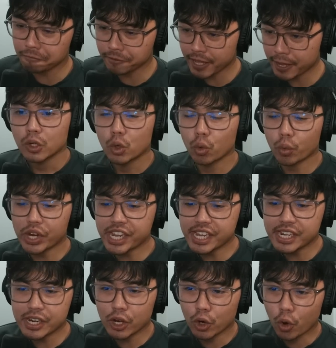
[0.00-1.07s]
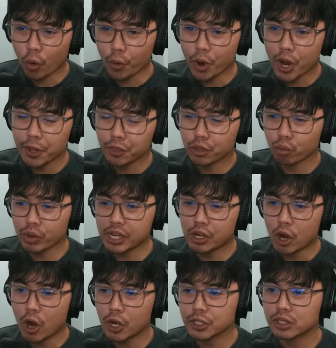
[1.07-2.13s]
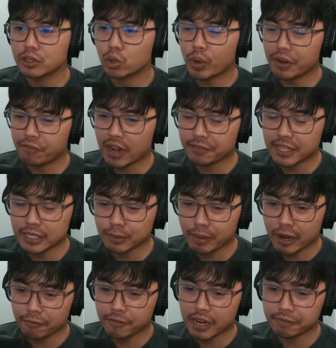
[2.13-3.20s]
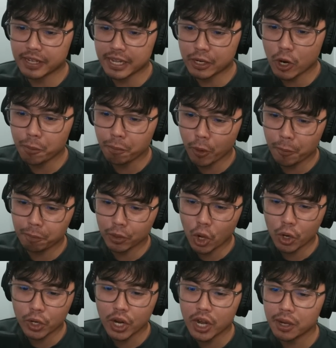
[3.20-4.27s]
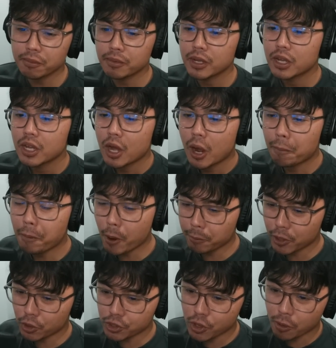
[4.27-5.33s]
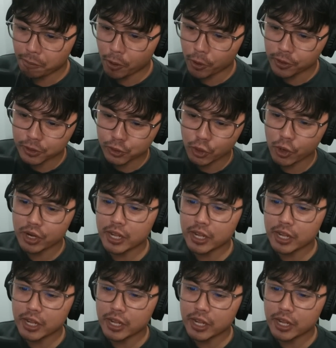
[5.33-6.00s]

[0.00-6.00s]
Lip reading: there. Green Gohan, 3 costs, 25,000 power, 5k combo. Blocker, permanent on your opponent's turn.